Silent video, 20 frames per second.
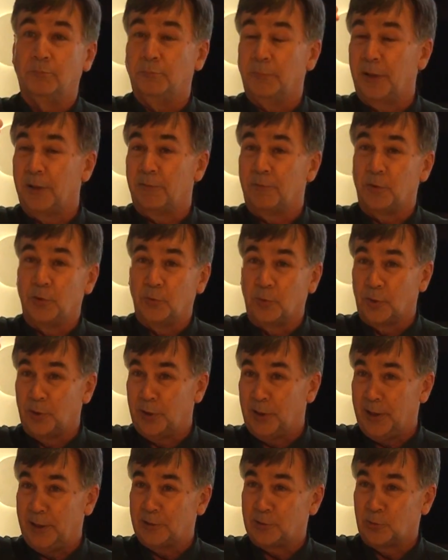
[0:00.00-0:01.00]
Many of you are
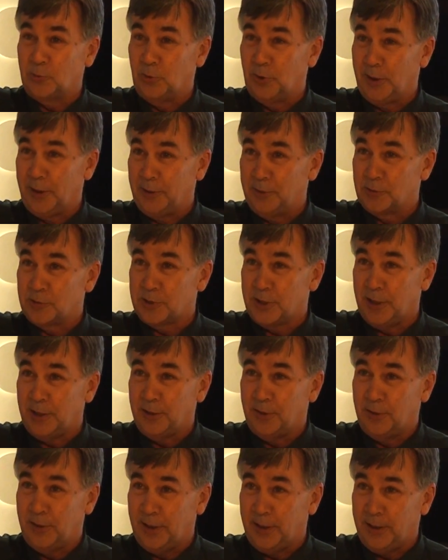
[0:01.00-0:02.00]
in high school, I
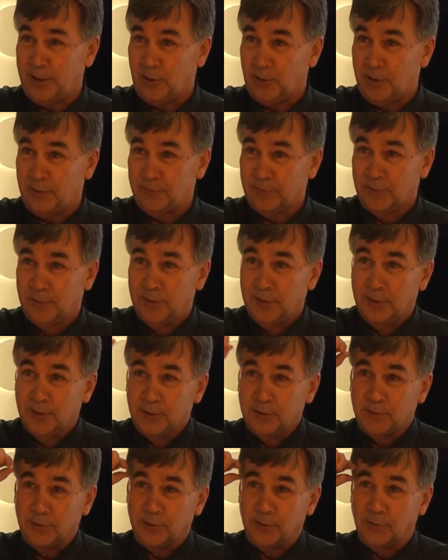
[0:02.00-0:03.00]
understand, and are heading off
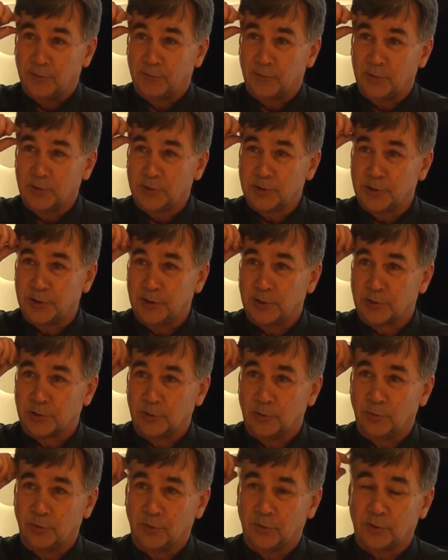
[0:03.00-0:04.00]
to university
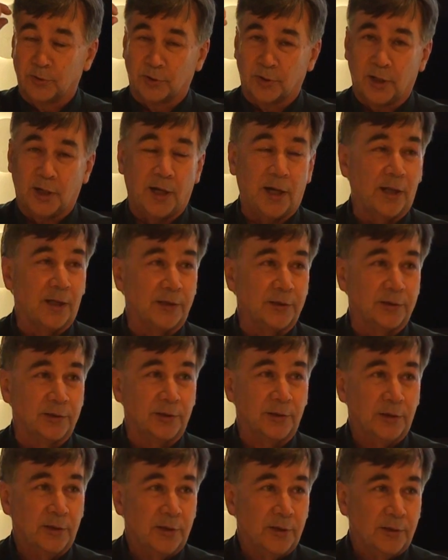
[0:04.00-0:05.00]
soon or to
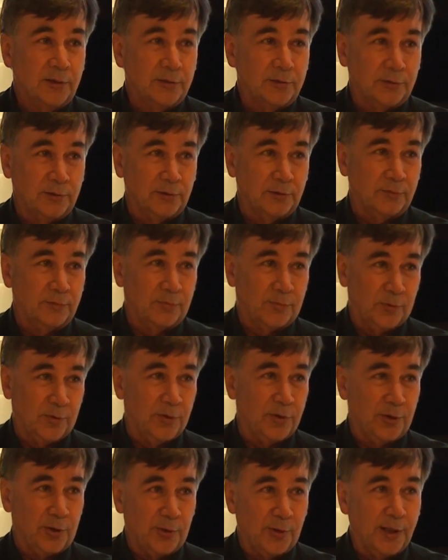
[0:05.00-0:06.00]
college to
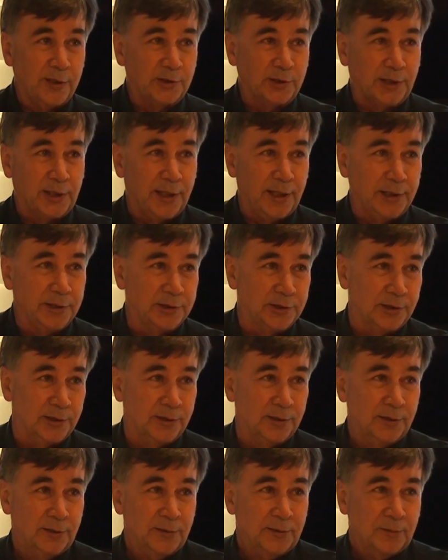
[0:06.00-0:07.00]
further your
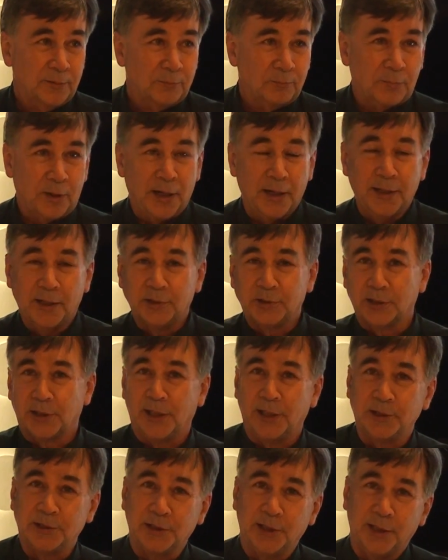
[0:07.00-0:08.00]
education. My
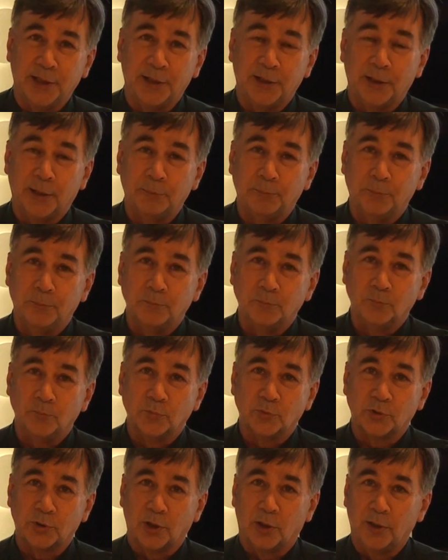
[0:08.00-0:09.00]
education ended up
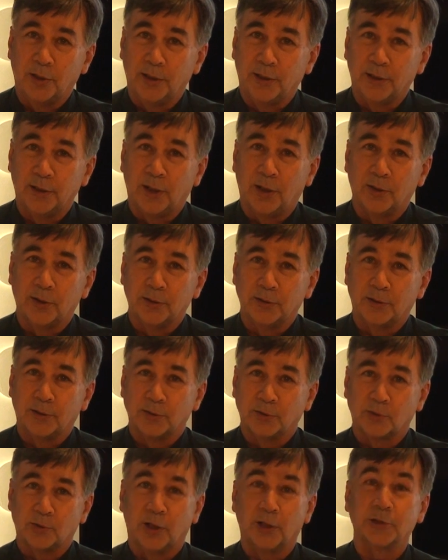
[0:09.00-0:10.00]
starting out in
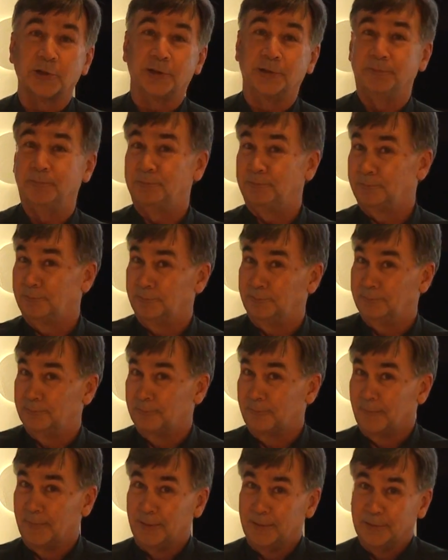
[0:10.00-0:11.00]
construction.
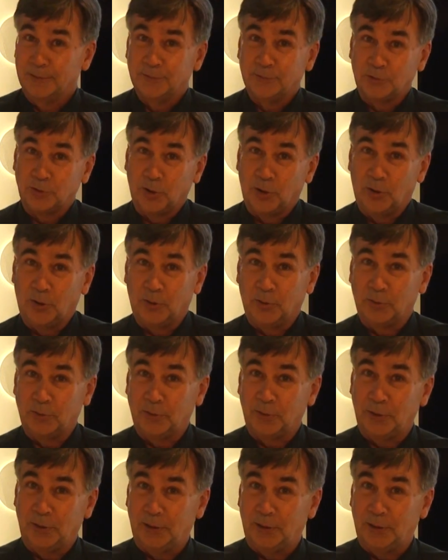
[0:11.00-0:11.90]
So